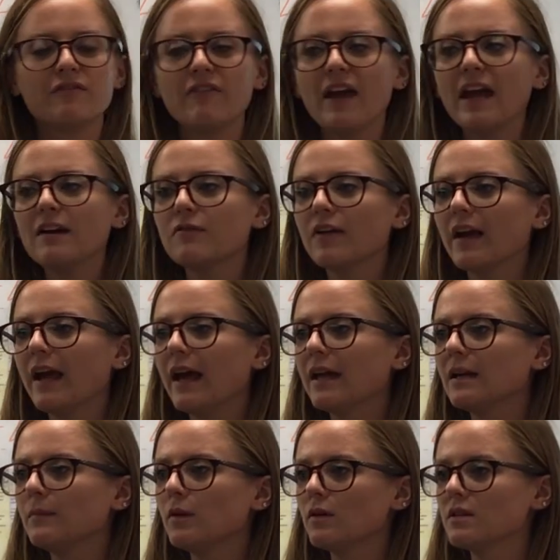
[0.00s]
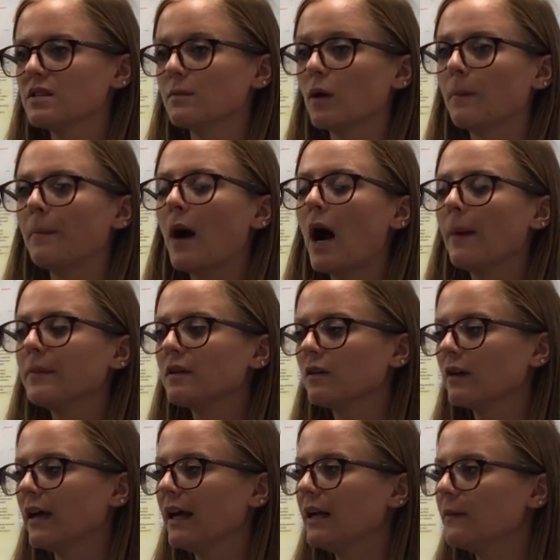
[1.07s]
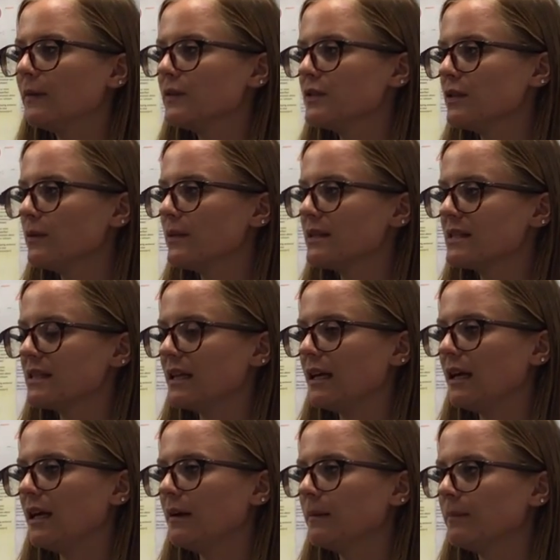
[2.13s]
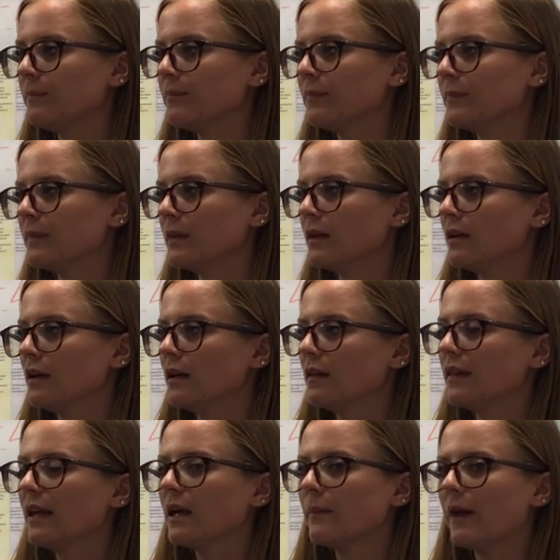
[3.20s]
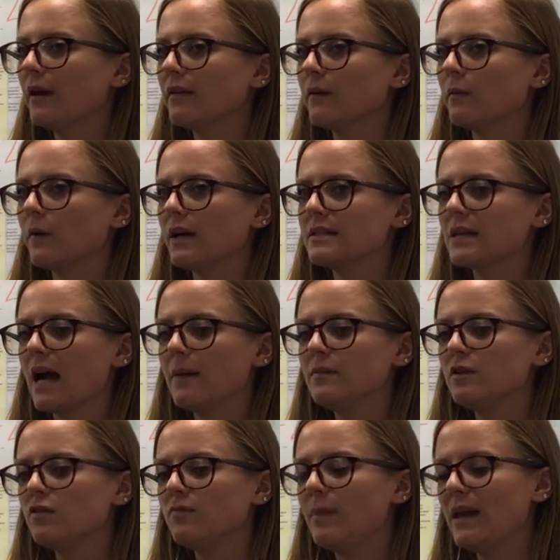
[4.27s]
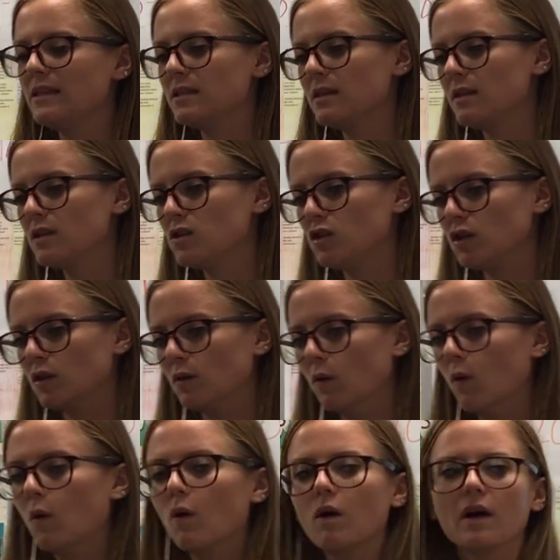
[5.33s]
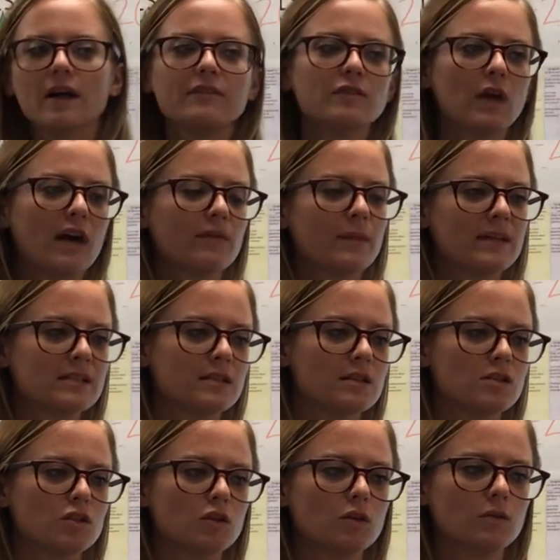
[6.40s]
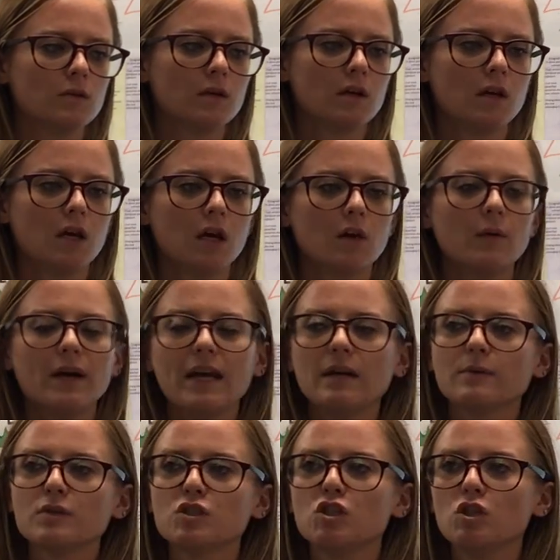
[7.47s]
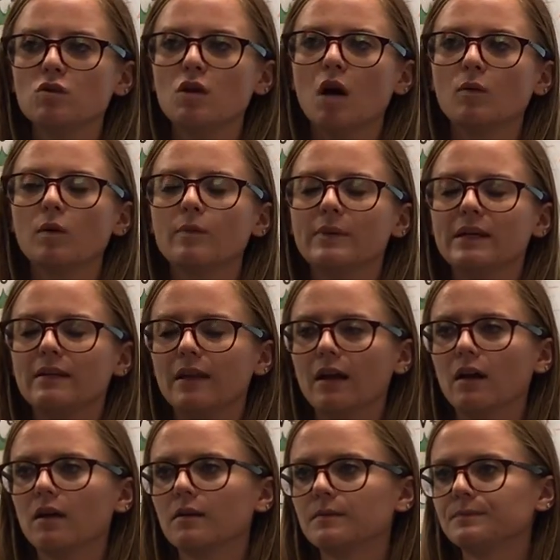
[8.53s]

favorite animals, the more popular animals you would see. Think about a time you've been to the zoo, or if you haven't been to the zoo, what animals do you know will be there?